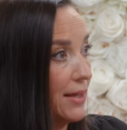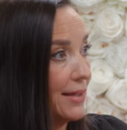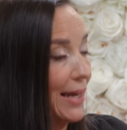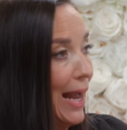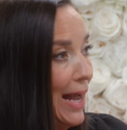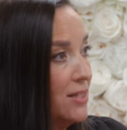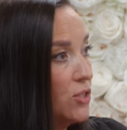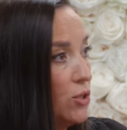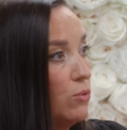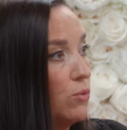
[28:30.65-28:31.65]
Like, that has
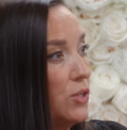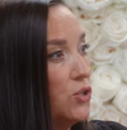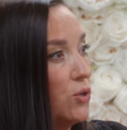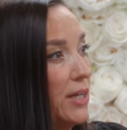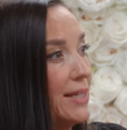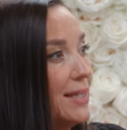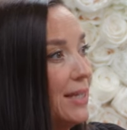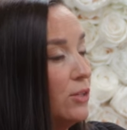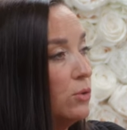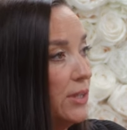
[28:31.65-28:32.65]
to go through the attorney. It's
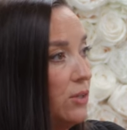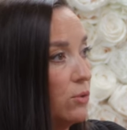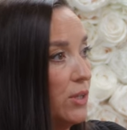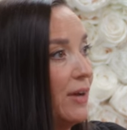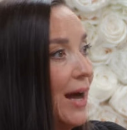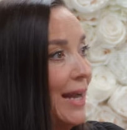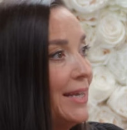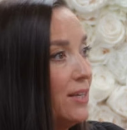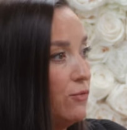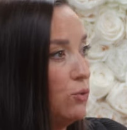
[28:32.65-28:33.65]
illegal. If I
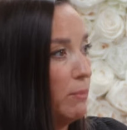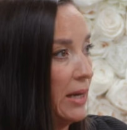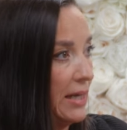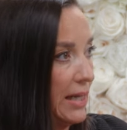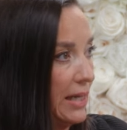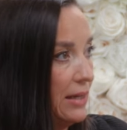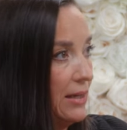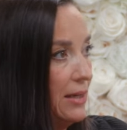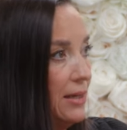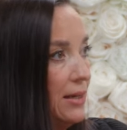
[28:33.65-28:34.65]
give you money,
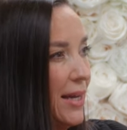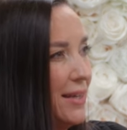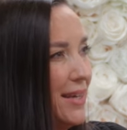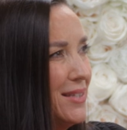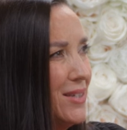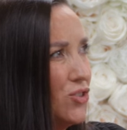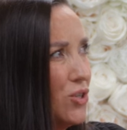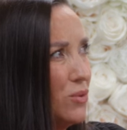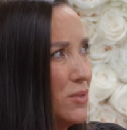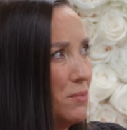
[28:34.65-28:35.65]
I guess that
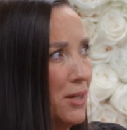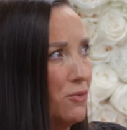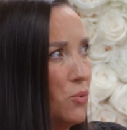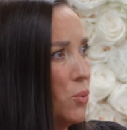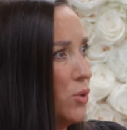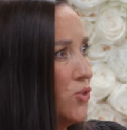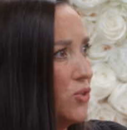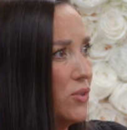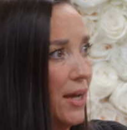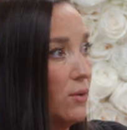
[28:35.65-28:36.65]
shows some kind of
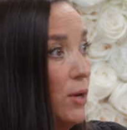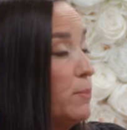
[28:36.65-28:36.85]
coercion. I don't.